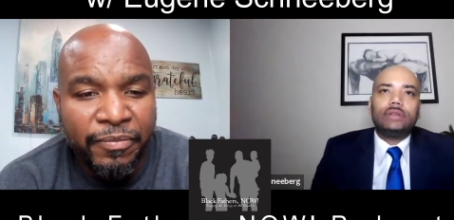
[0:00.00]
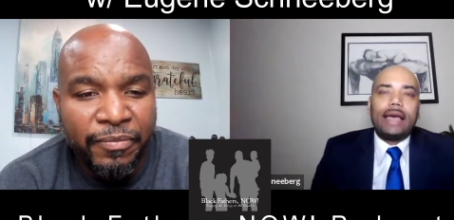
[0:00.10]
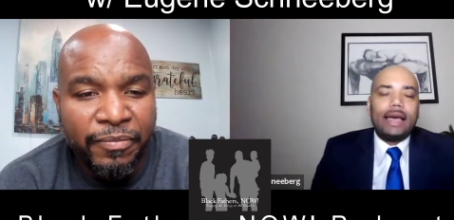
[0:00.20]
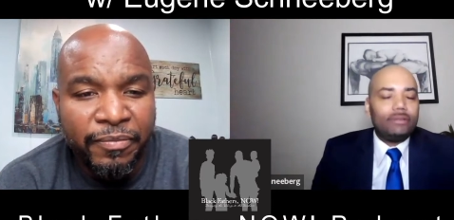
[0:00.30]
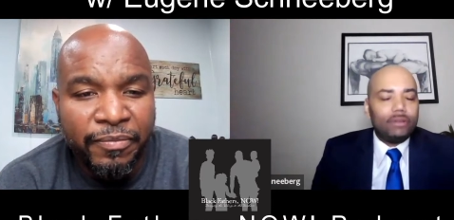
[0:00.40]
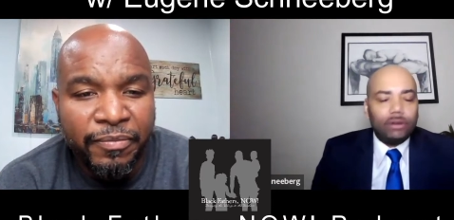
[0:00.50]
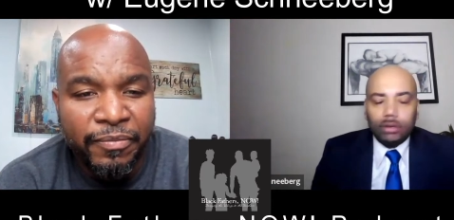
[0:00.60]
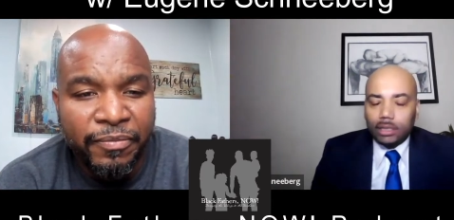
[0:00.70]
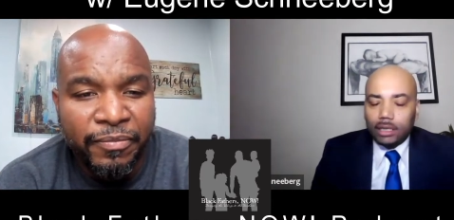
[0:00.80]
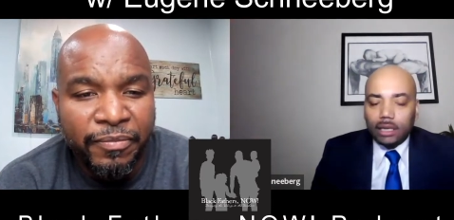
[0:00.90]
Speaker 1: have it
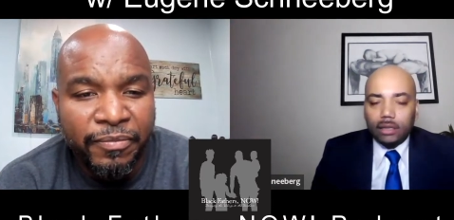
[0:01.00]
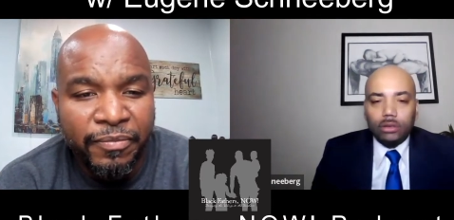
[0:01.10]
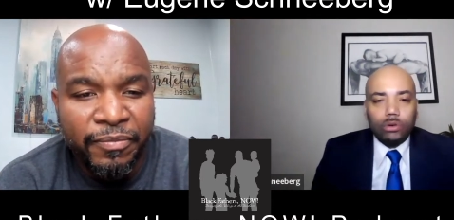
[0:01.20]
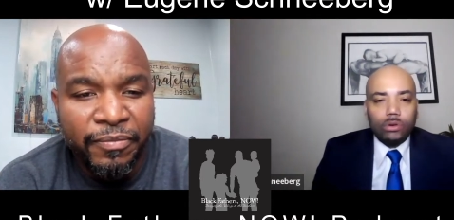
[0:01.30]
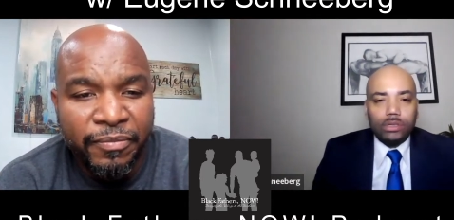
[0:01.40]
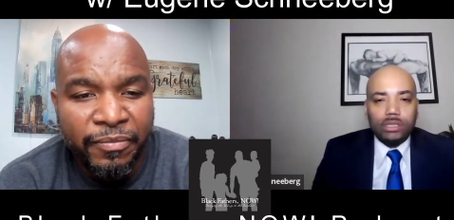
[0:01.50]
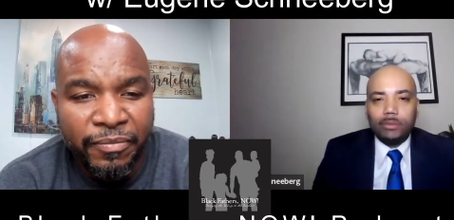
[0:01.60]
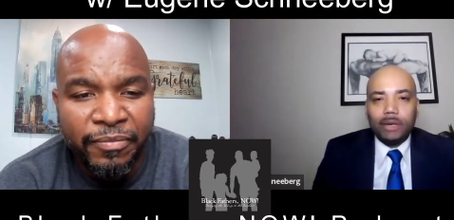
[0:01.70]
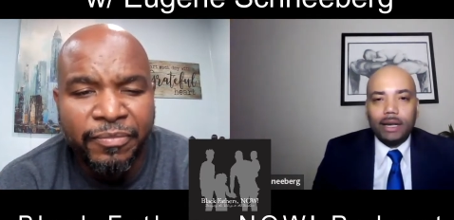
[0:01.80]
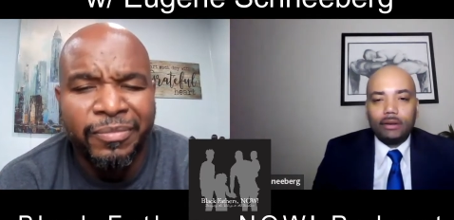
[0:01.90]
all together or
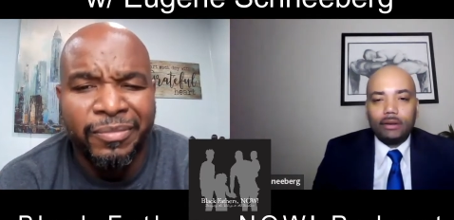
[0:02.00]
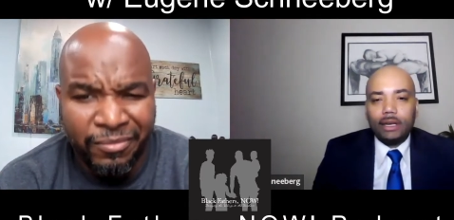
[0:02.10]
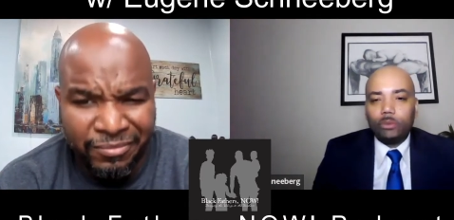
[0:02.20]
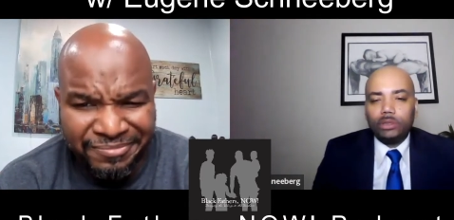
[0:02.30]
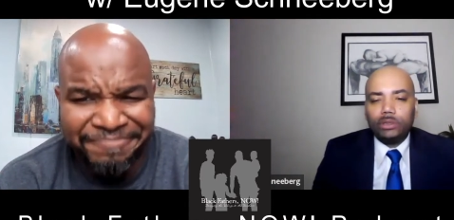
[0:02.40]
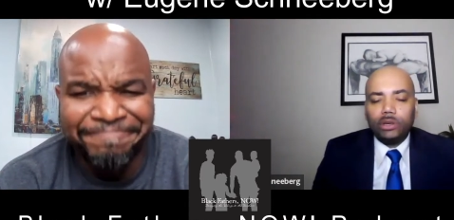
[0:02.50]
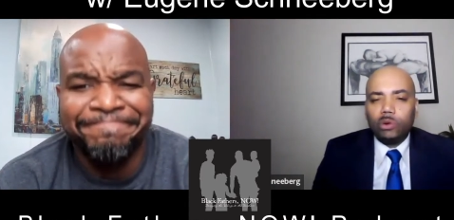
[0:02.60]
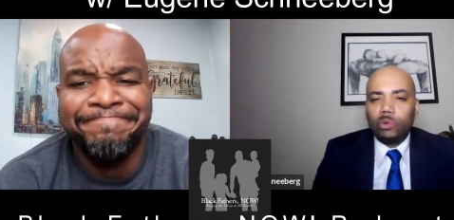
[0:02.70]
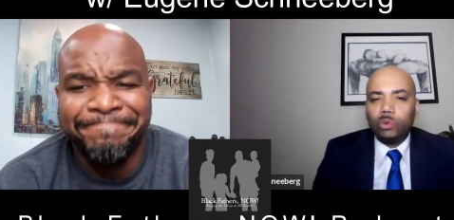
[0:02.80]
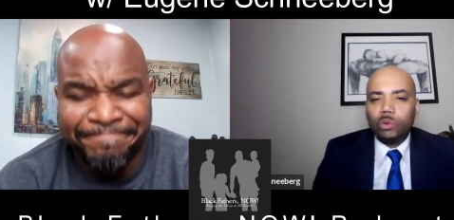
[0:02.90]
somehow that we
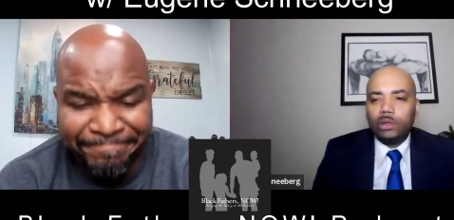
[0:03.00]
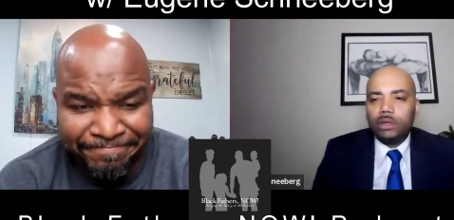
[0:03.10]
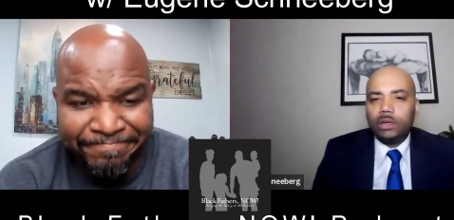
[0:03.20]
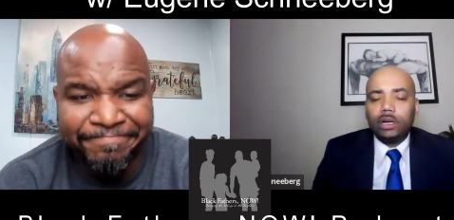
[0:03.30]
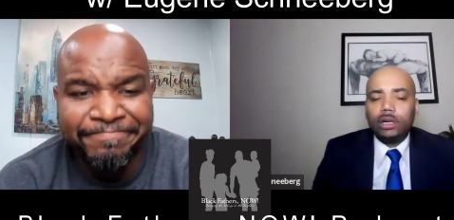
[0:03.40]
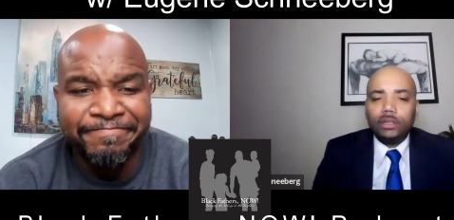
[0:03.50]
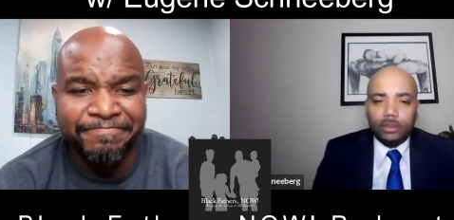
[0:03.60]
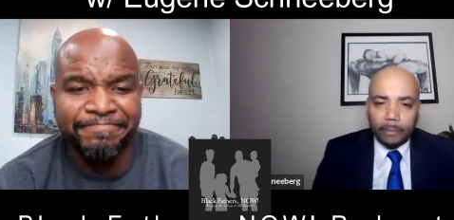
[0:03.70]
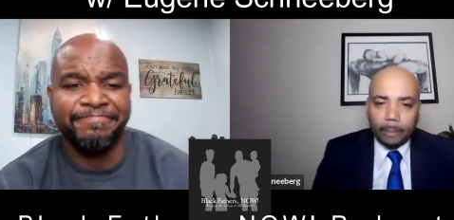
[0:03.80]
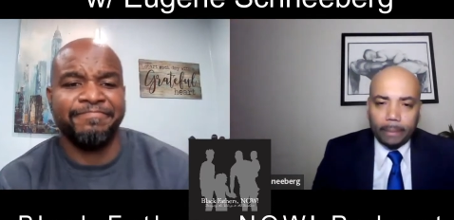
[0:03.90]
don't
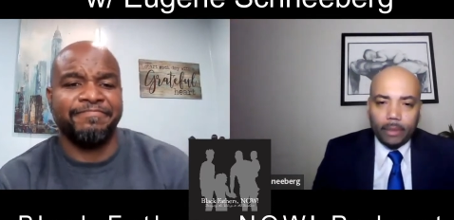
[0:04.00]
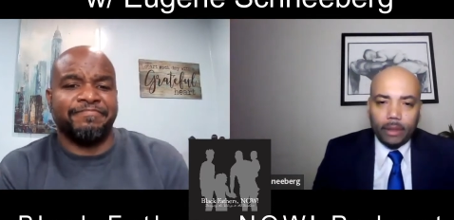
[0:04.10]
hurt.